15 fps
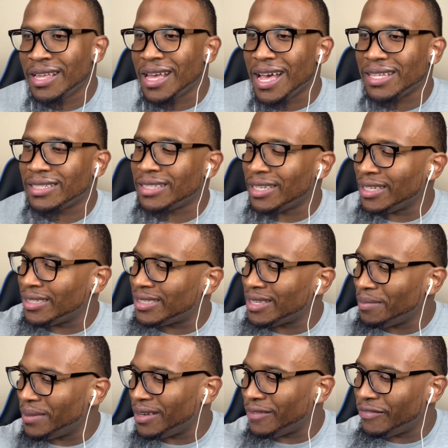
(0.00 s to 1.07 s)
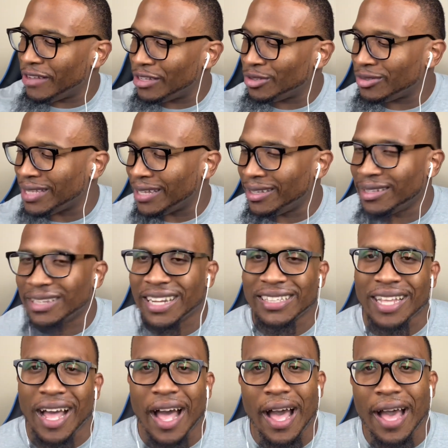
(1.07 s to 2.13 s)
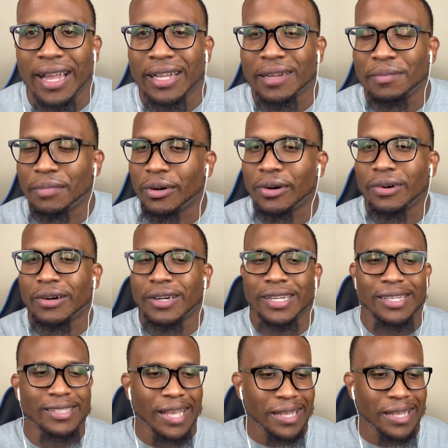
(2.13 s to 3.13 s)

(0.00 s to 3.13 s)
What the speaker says: I seen some individuals that looked like the Island Boys.